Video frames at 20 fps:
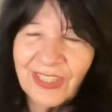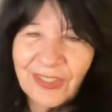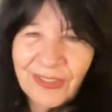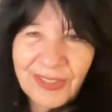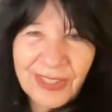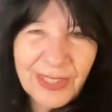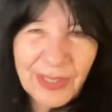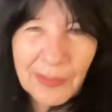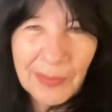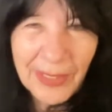who
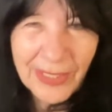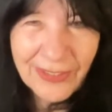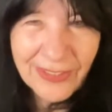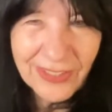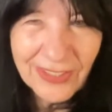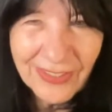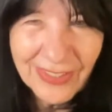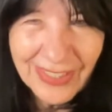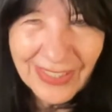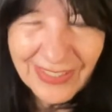is the
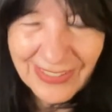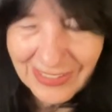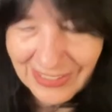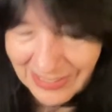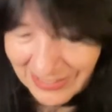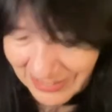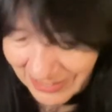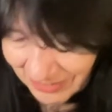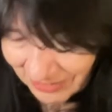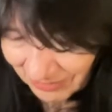poetry
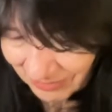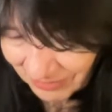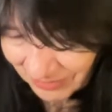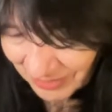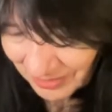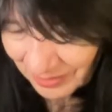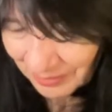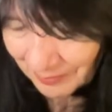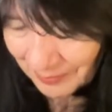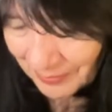ancestor
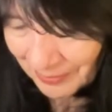for the